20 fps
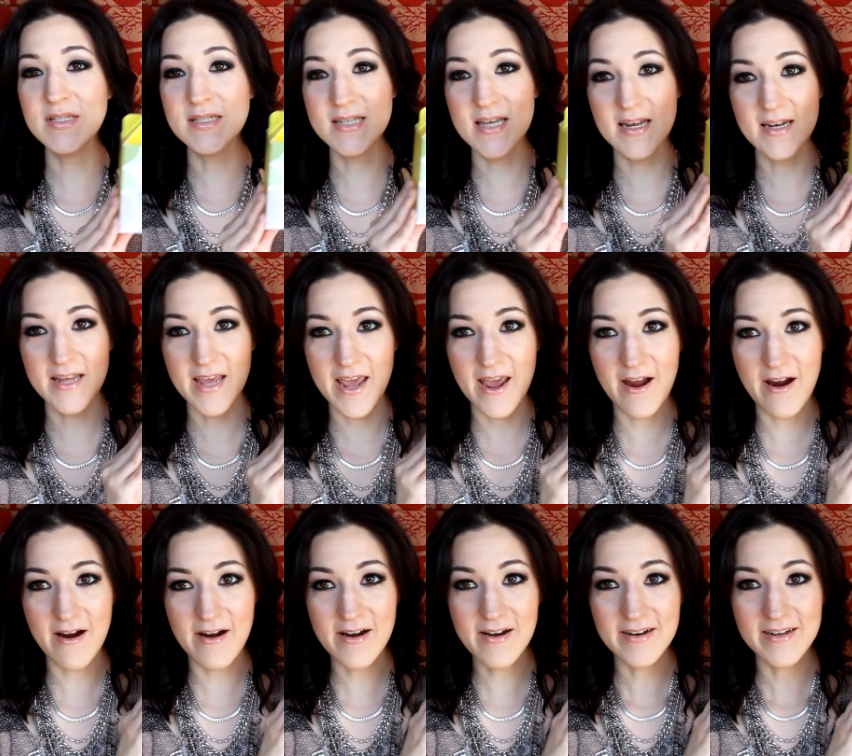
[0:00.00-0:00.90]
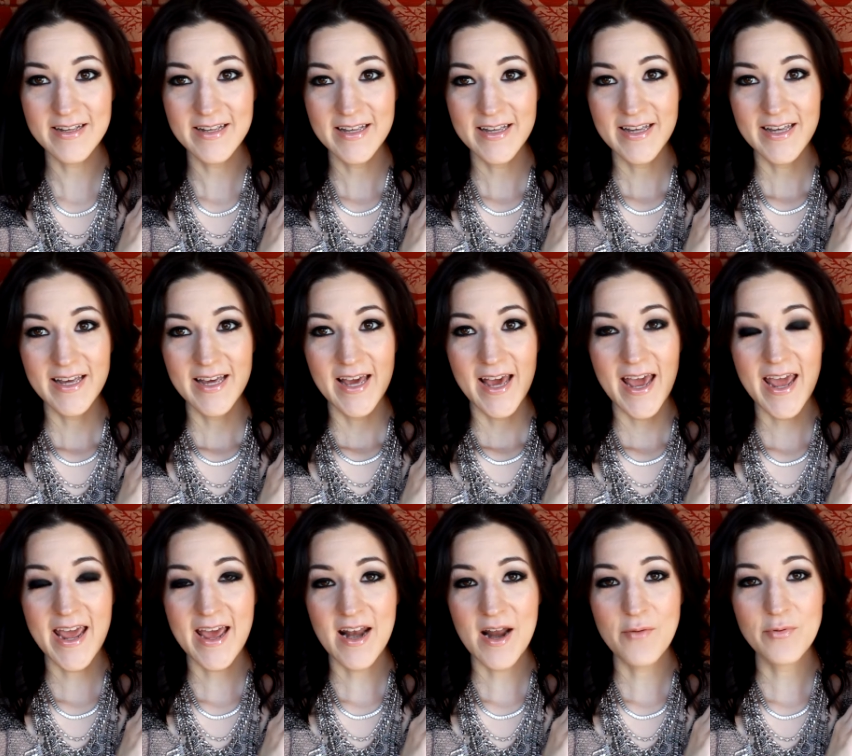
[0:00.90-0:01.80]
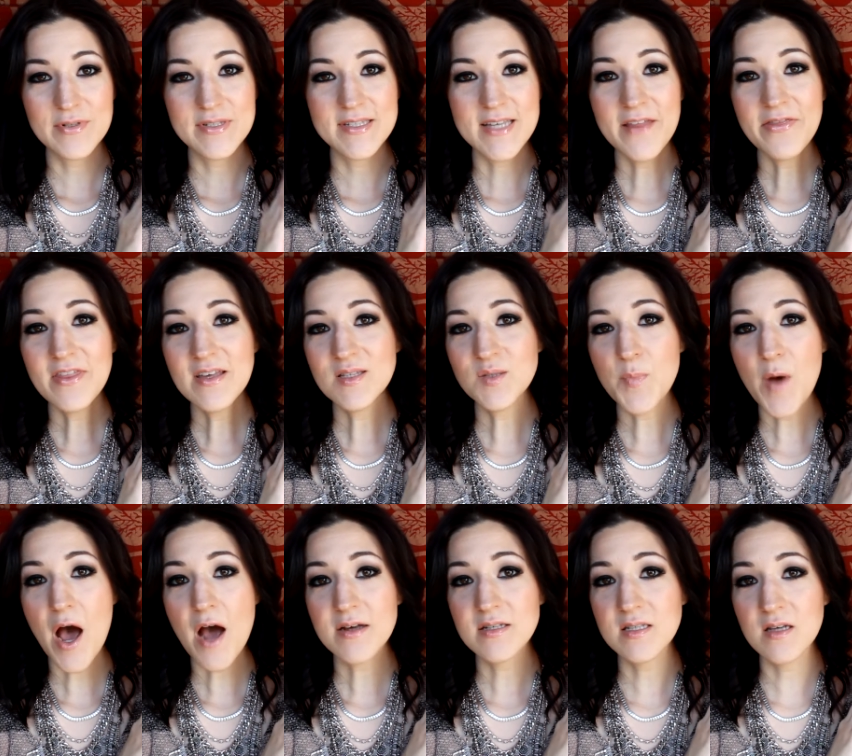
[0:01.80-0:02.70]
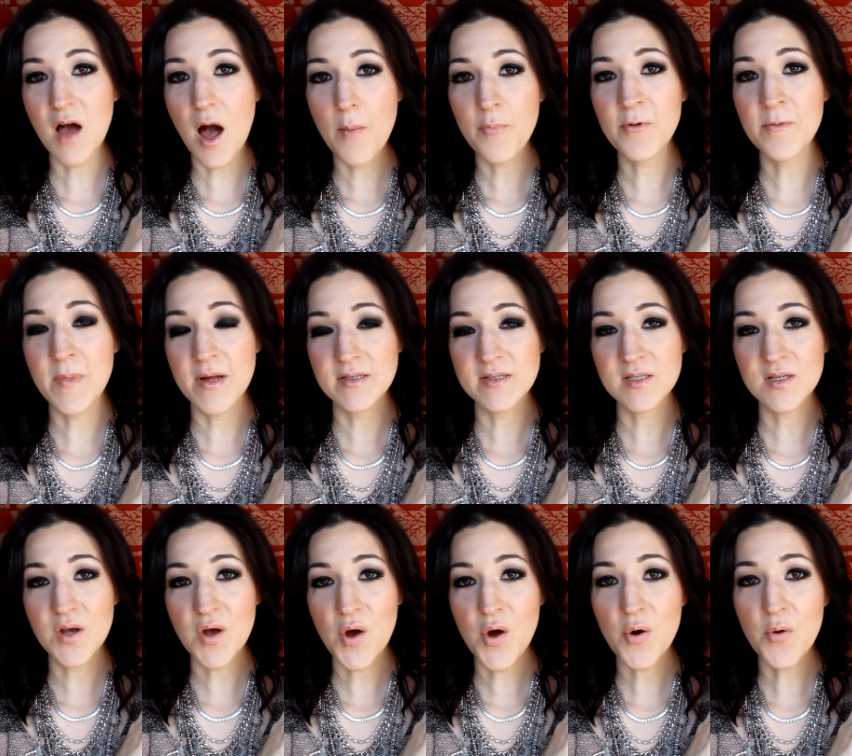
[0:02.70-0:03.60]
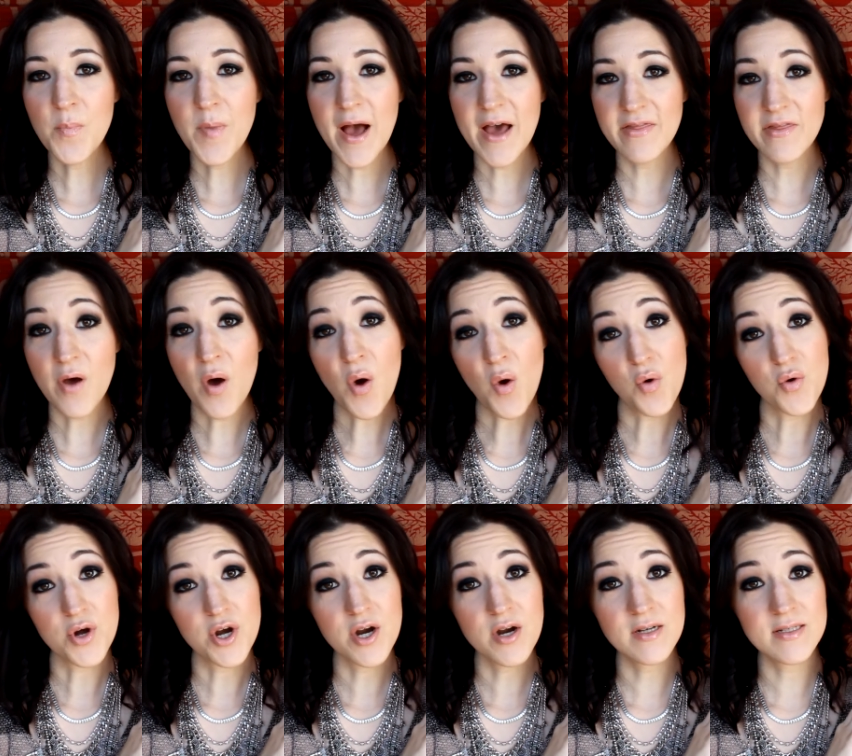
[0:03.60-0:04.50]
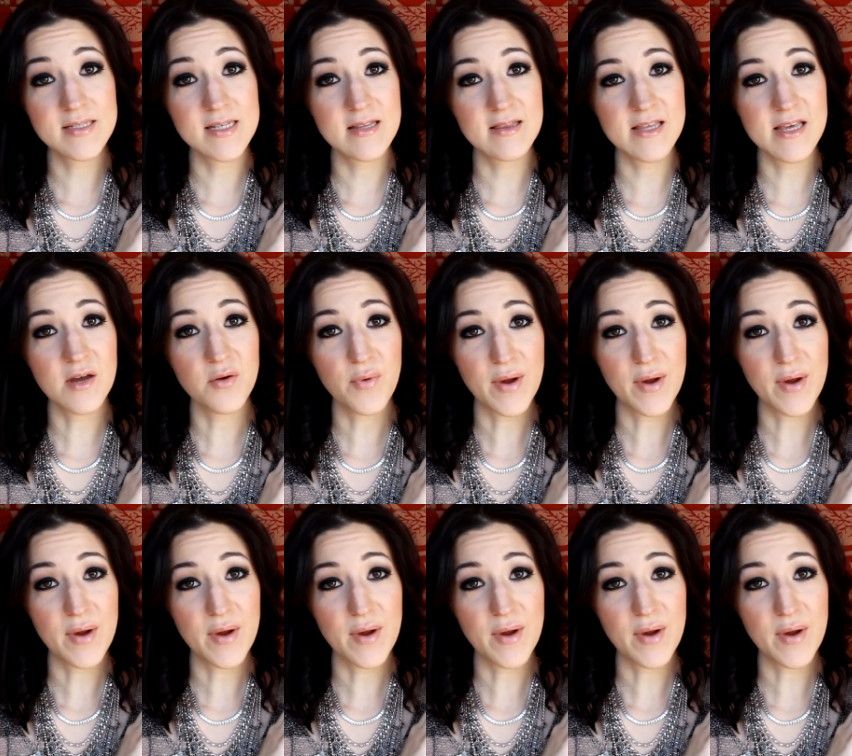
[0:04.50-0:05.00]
Skincare. And I was sent this box a couple months ago by the owner, Cynthia